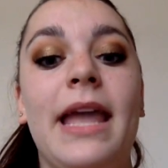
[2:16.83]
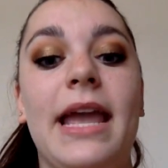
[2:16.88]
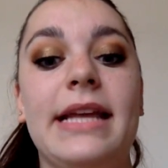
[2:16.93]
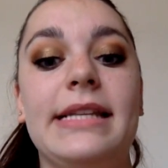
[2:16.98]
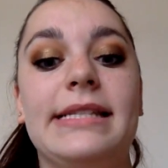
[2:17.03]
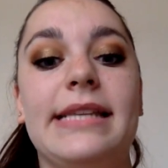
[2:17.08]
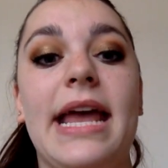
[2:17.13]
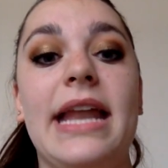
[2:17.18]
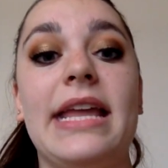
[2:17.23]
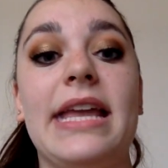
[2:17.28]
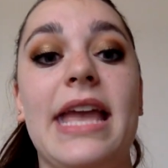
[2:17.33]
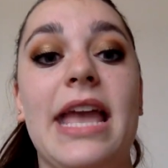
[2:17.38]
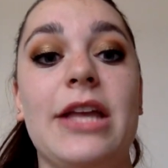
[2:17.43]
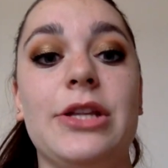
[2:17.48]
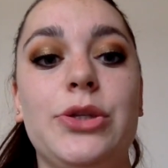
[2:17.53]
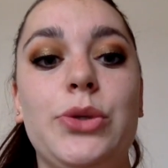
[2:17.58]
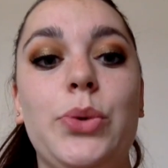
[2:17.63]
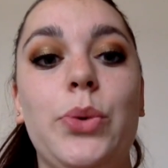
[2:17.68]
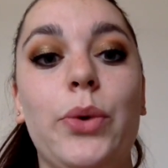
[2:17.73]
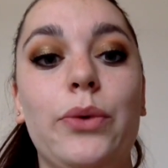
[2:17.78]
It's getting
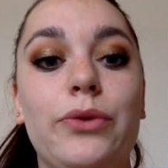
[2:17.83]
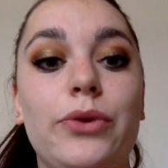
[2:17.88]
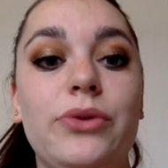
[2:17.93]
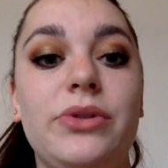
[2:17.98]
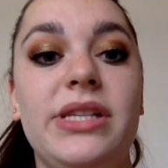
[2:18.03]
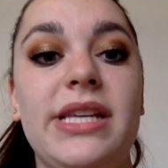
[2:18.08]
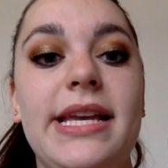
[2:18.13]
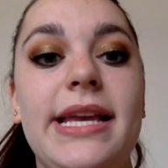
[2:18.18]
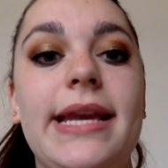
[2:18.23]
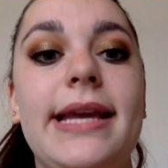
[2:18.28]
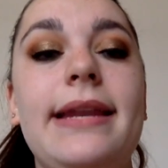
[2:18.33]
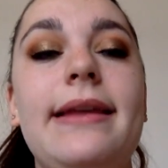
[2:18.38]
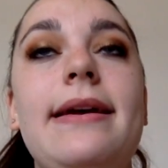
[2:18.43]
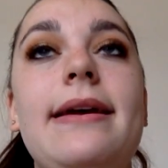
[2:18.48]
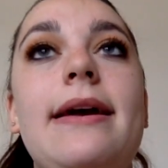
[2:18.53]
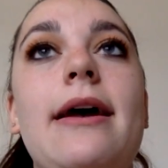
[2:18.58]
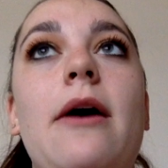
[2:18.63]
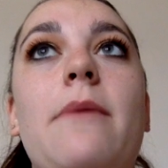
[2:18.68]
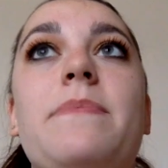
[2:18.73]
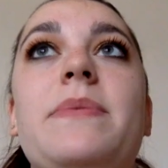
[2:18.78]
into a routine
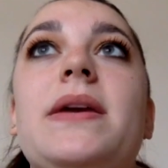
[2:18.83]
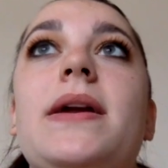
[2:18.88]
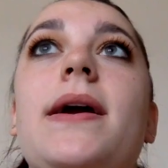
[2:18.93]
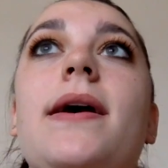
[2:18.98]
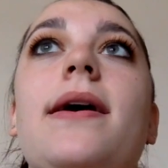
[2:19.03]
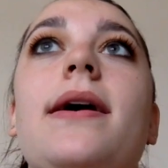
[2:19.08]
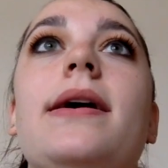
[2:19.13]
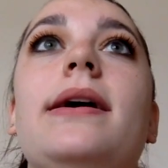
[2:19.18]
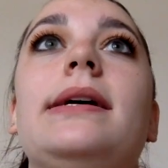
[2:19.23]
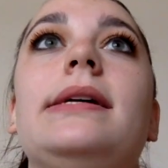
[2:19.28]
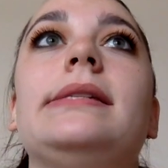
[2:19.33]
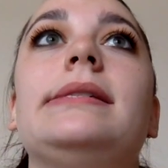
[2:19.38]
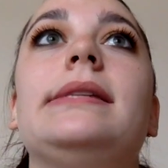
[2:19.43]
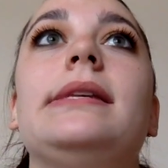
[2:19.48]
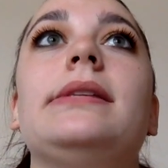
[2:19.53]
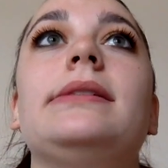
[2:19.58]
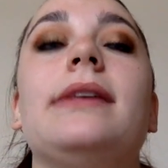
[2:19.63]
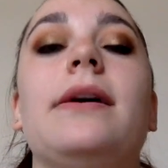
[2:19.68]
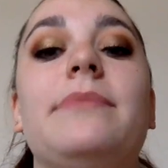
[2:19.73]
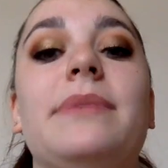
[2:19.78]
because
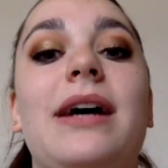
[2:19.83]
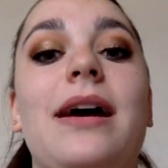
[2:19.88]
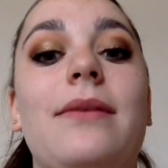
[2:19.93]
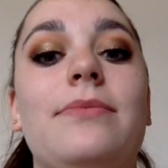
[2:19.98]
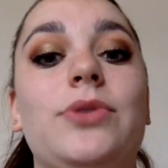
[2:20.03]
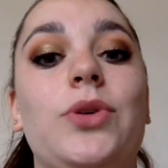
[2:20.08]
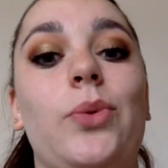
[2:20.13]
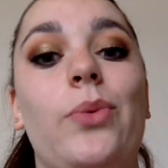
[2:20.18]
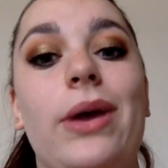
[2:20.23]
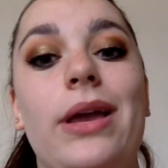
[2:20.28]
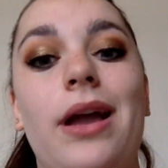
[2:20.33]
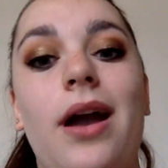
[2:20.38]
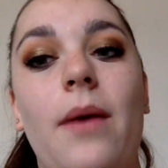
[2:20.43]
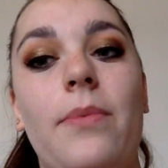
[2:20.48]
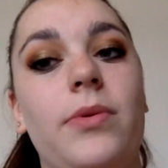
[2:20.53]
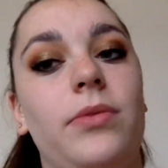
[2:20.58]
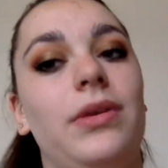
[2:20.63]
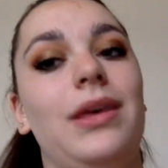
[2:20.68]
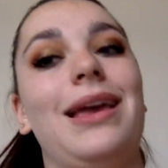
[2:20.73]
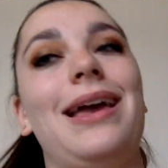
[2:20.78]
sometimes you'll wake
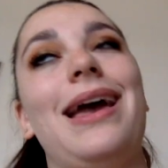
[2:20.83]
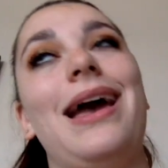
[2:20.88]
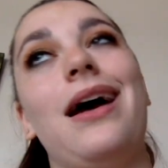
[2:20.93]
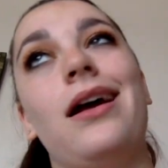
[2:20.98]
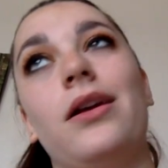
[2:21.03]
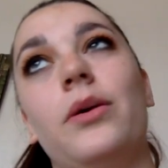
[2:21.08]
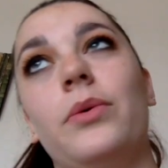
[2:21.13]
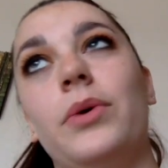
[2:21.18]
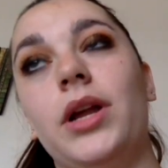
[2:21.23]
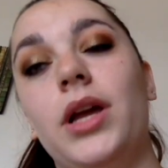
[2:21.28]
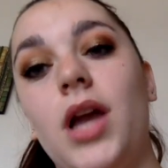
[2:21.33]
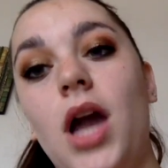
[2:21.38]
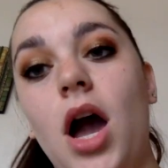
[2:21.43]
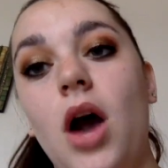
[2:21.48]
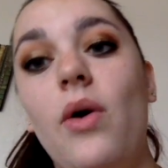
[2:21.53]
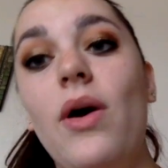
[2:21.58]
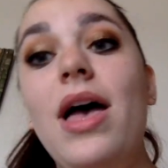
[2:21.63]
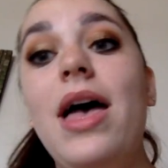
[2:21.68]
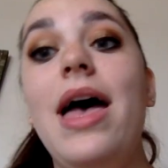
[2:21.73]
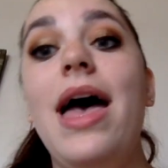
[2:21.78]
up and you're like, I don't want to go.
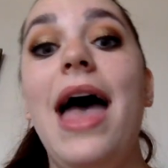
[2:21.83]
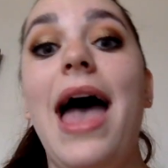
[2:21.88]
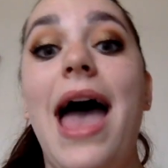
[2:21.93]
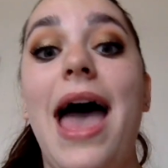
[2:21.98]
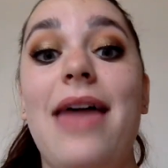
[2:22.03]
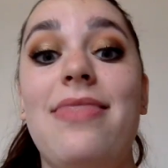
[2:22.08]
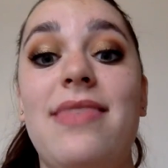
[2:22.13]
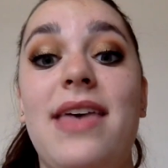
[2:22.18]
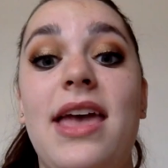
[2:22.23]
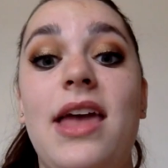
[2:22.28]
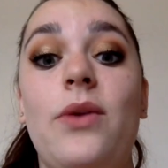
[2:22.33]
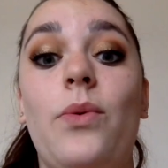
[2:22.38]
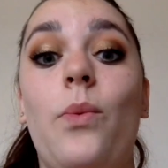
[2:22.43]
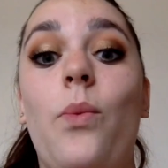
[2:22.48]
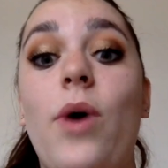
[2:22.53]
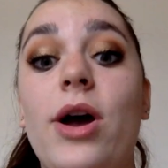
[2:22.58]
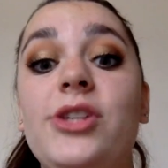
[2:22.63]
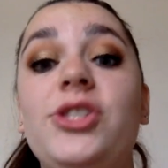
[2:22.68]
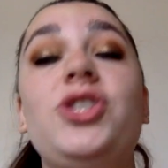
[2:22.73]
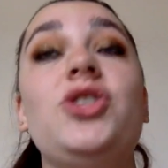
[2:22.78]
And then
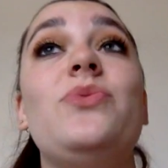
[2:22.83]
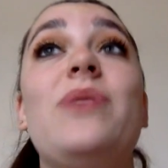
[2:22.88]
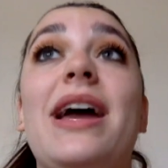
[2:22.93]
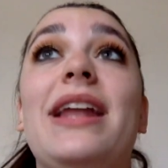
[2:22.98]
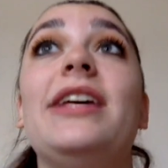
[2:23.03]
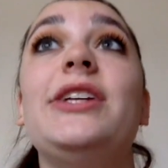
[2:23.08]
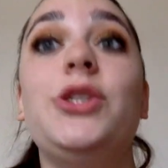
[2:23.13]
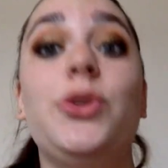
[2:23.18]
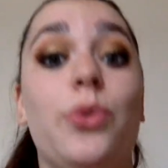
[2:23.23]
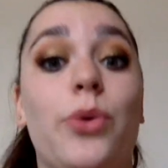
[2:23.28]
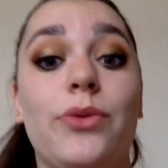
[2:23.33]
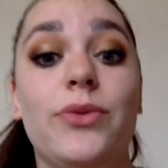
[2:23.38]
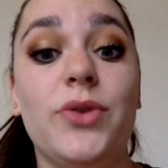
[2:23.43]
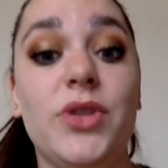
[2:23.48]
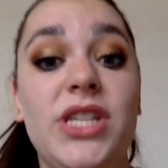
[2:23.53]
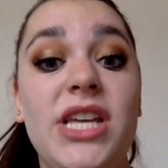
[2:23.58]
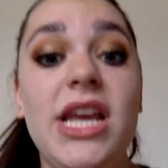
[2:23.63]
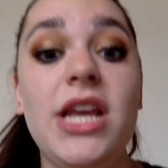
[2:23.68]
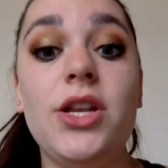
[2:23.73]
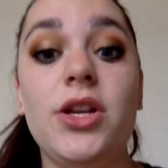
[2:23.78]
once you get into a
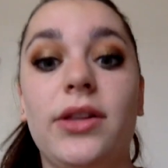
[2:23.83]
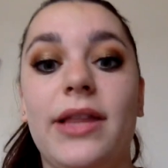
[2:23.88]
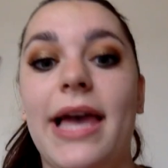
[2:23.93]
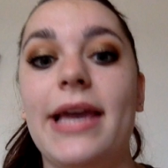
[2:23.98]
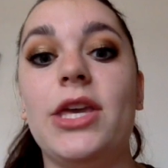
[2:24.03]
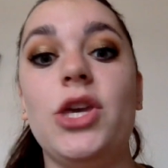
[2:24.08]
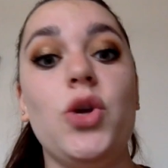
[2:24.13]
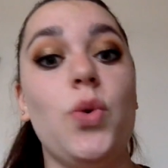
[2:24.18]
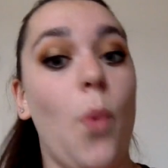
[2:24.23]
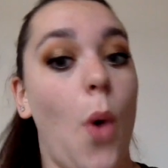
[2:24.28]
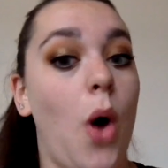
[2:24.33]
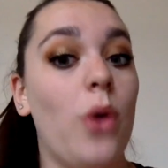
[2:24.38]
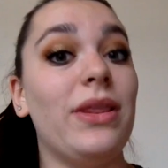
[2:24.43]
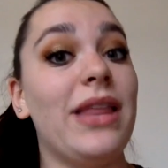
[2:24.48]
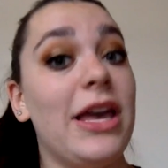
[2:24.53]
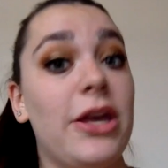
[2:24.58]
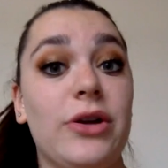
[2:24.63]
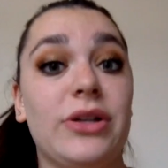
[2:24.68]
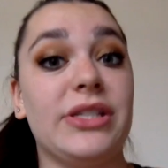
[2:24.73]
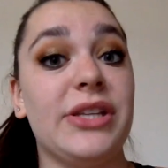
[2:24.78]
routine, you're like, you won't
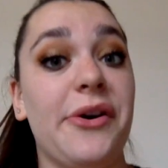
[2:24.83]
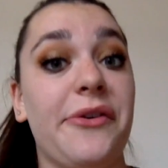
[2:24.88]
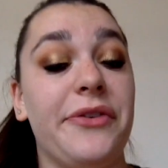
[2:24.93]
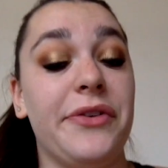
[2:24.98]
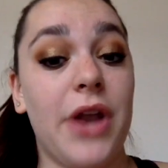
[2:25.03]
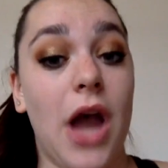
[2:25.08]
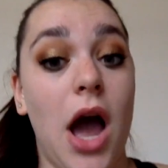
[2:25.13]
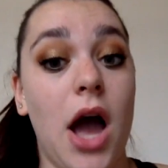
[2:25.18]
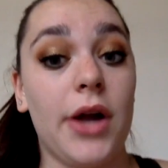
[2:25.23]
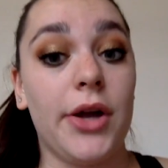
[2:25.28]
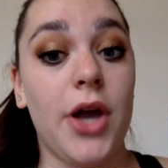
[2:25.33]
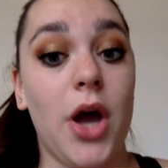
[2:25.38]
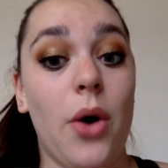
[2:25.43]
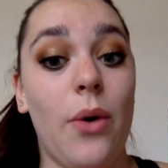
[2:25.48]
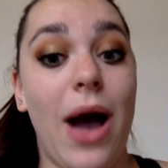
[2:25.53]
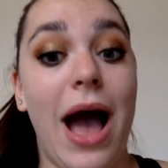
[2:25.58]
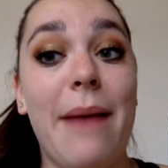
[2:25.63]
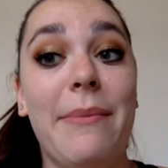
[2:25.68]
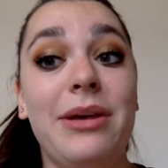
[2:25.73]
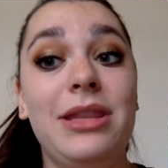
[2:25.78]
let yourself not go.
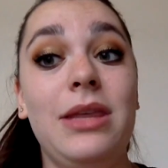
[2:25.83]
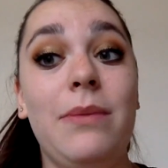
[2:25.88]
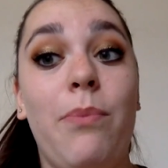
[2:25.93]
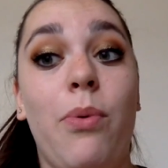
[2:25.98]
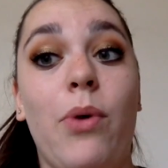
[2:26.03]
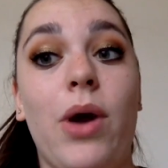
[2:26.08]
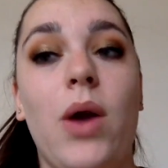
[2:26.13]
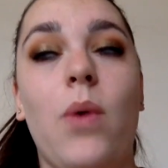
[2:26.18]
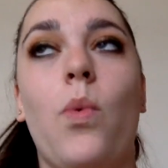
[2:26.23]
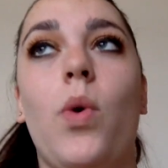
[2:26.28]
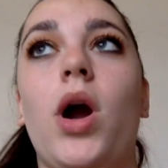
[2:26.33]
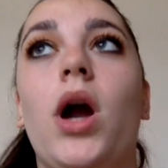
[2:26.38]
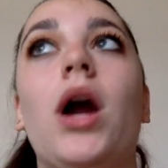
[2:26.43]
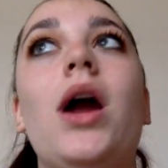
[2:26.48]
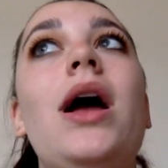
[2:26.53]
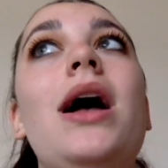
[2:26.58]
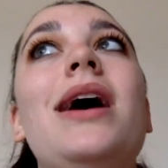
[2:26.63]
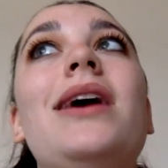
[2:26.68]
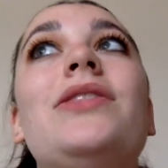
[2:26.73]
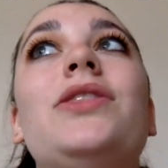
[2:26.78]
I'm at the point
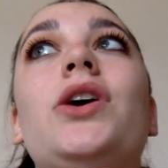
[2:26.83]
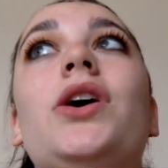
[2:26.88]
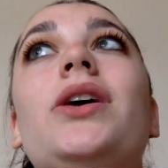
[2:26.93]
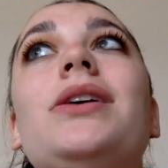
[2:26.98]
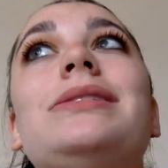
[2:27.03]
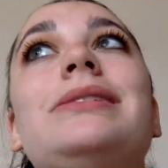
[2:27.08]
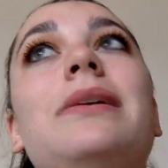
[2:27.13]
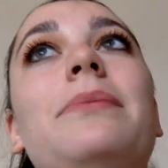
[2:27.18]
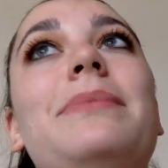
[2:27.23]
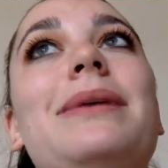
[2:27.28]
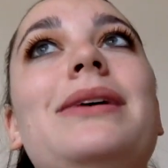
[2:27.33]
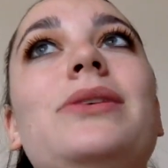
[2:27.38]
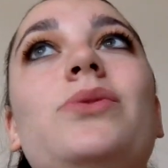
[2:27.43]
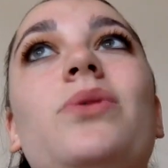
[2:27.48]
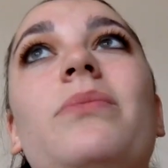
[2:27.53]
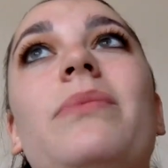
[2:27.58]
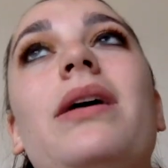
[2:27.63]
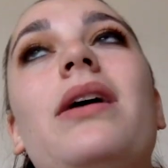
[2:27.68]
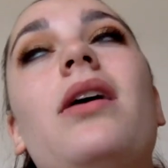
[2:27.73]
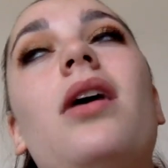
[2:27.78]
where there are some days
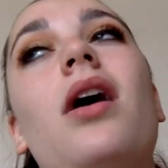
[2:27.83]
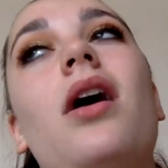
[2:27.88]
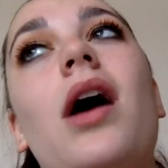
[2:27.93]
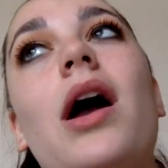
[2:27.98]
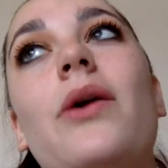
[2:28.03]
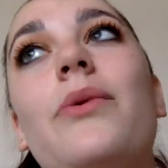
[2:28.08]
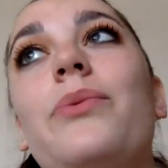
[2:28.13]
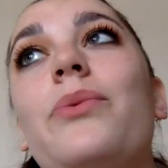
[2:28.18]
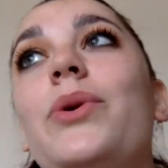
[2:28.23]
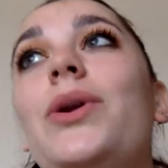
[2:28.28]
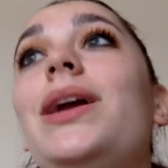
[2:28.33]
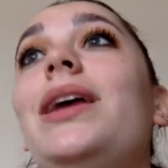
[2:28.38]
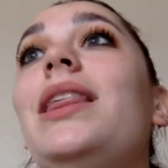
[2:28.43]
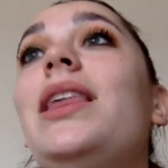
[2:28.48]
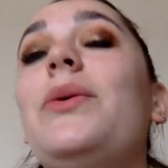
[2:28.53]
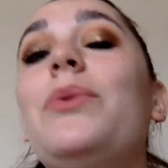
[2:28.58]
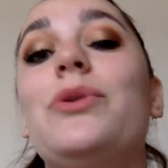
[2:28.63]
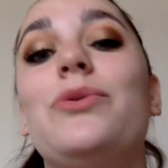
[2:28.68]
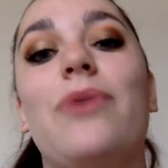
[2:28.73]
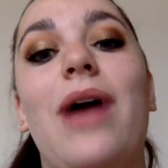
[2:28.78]
where I'm like, I
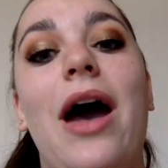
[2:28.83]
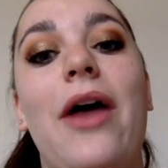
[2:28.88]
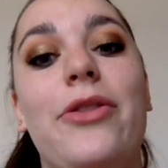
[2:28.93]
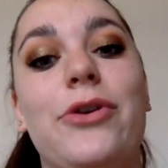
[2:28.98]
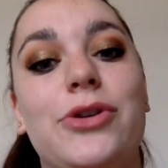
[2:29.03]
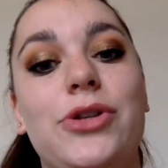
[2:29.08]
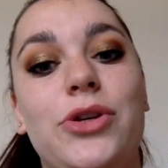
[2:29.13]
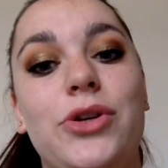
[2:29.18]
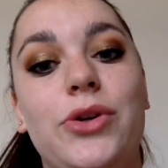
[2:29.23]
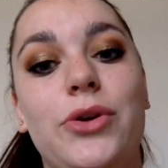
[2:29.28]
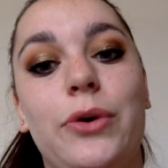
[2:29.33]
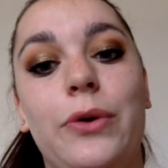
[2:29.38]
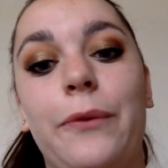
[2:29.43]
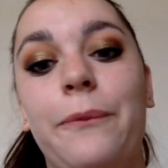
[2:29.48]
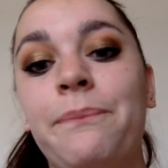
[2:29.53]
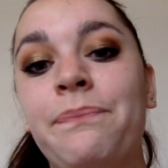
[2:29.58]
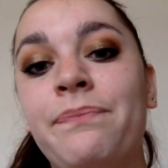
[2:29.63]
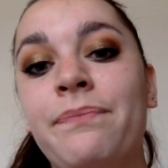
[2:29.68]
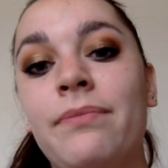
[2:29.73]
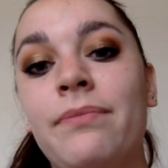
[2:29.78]
really would rather do